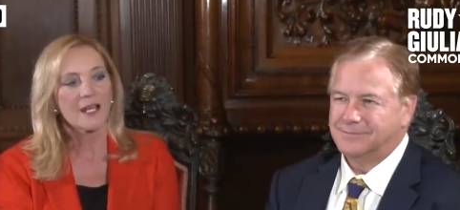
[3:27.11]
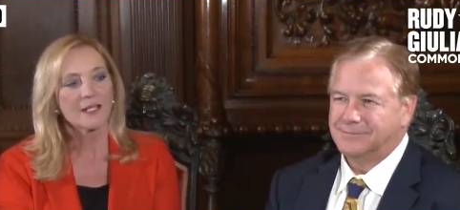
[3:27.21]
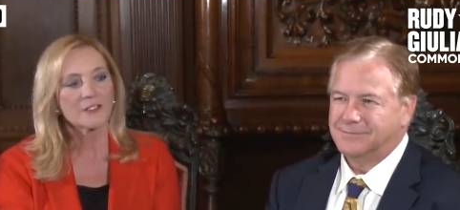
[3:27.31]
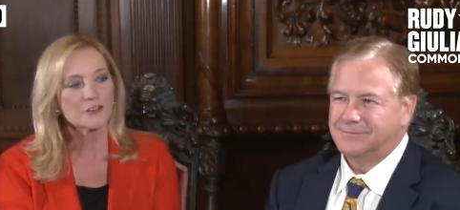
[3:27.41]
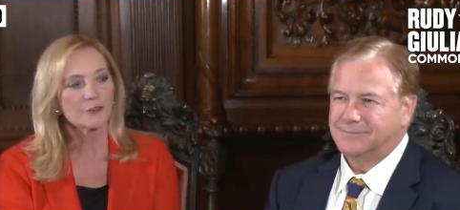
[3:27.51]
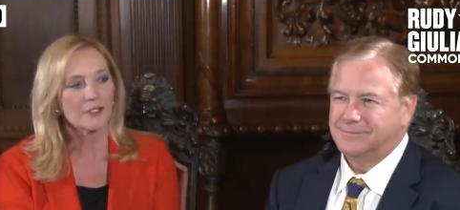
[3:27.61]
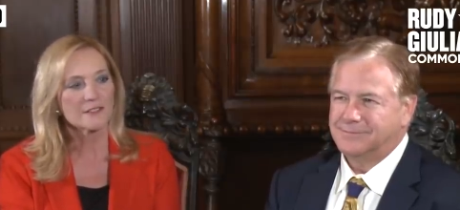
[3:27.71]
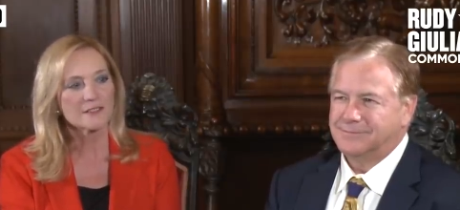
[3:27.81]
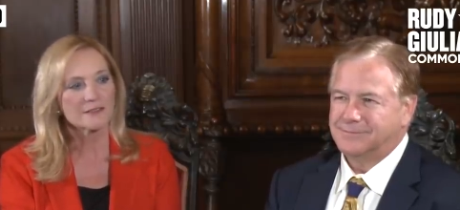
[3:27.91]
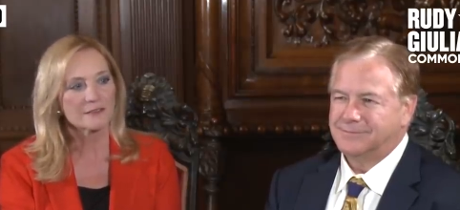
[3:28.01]
Speaker 1: And it took
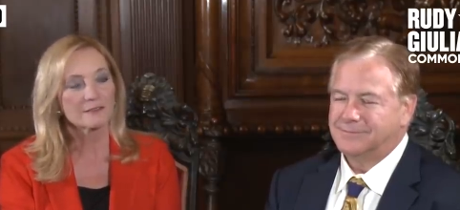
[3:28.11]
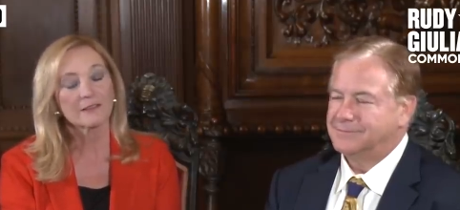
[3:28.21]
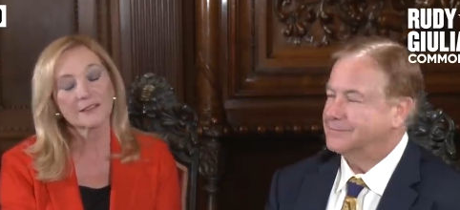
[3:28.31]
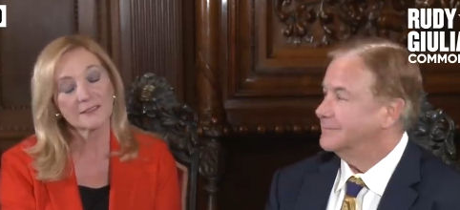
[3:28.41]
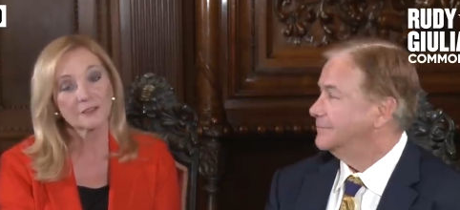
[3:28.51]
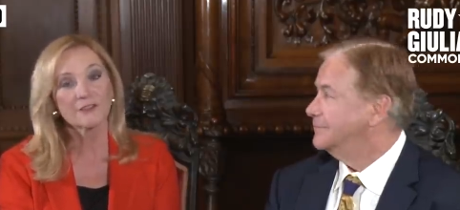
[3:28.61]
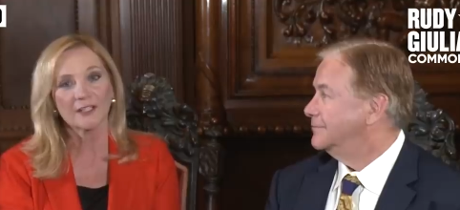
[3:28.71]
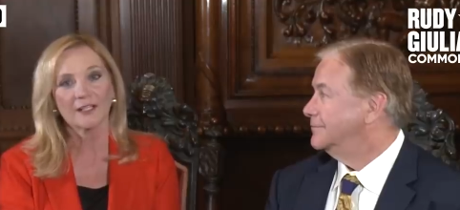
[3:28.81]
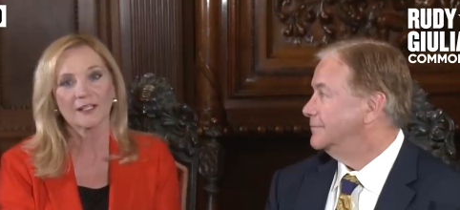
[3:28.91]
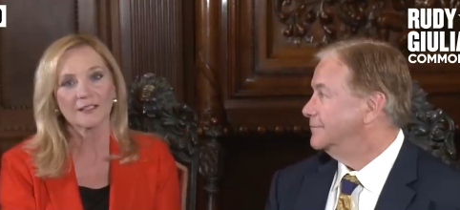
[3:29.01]
us that it's still
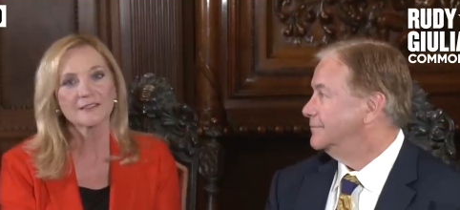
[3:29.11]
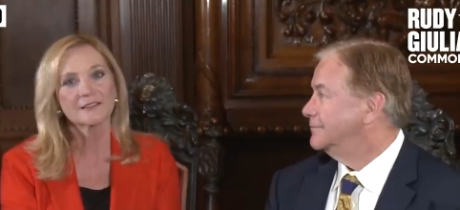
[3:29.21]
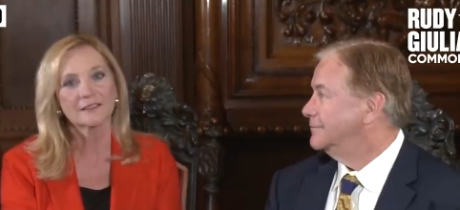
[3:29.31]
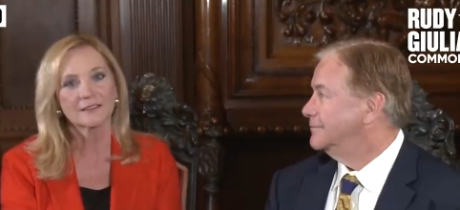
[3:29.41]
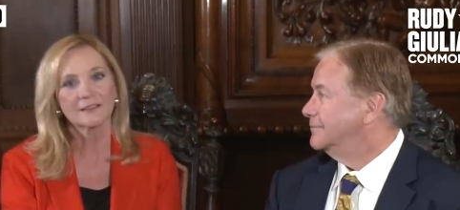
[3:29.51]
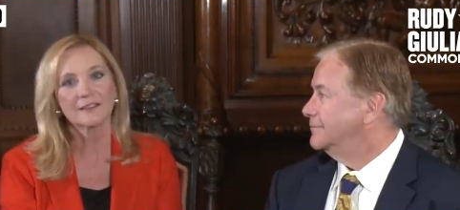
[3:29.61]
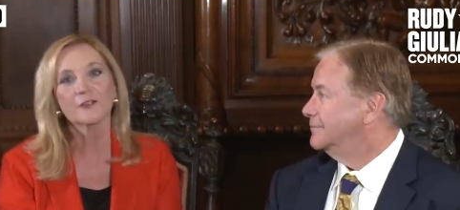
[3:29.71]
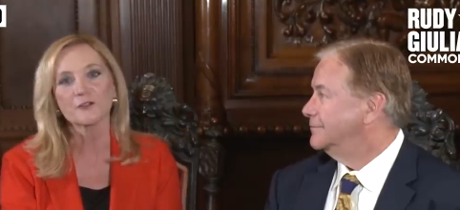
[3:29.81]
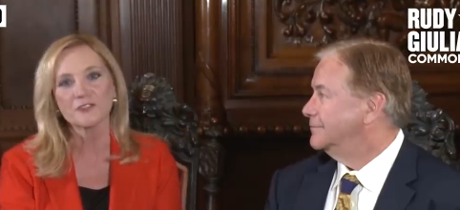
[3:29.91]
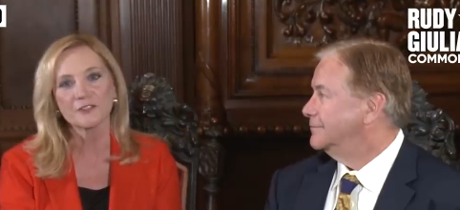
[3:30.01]
taking us
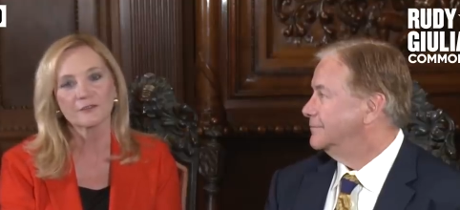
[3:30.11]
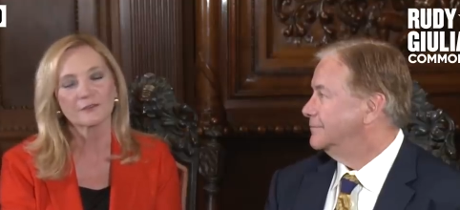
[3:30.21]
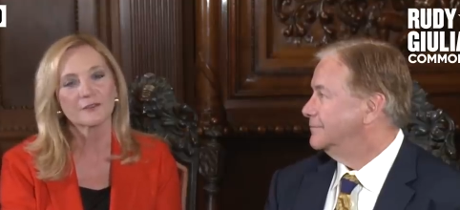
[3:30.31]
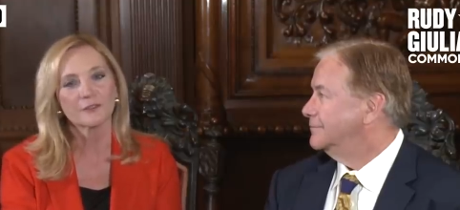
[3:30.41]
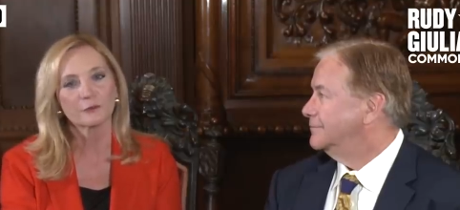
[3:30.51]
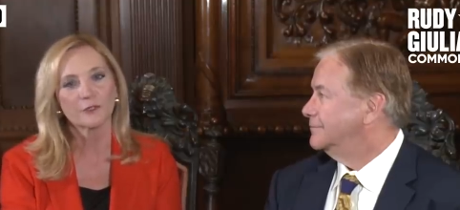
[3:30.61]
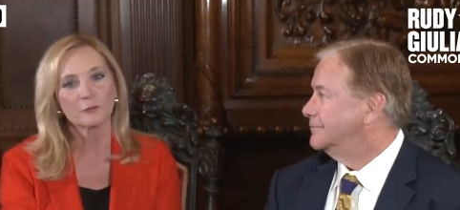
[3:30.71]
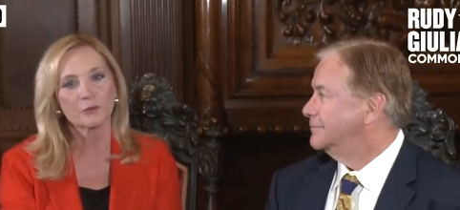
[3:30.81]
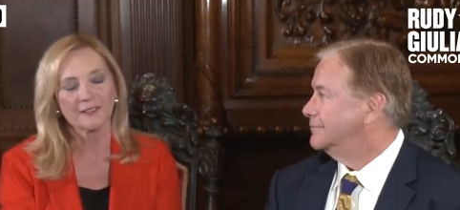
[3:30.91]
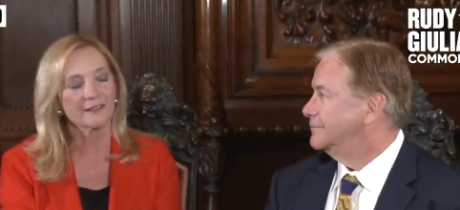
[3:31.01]
years to, to
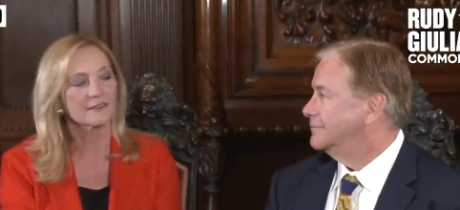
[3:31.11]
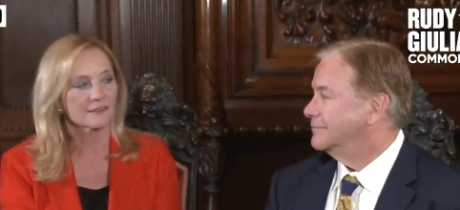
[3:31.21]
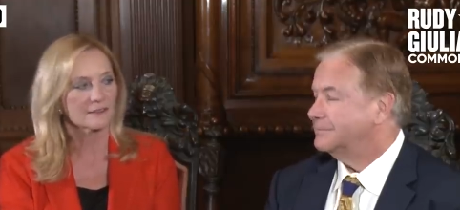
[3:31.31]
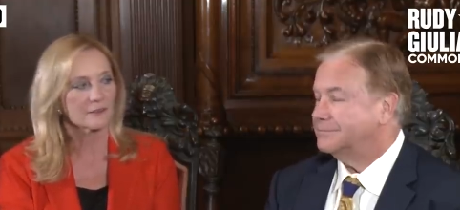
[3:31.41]
complete.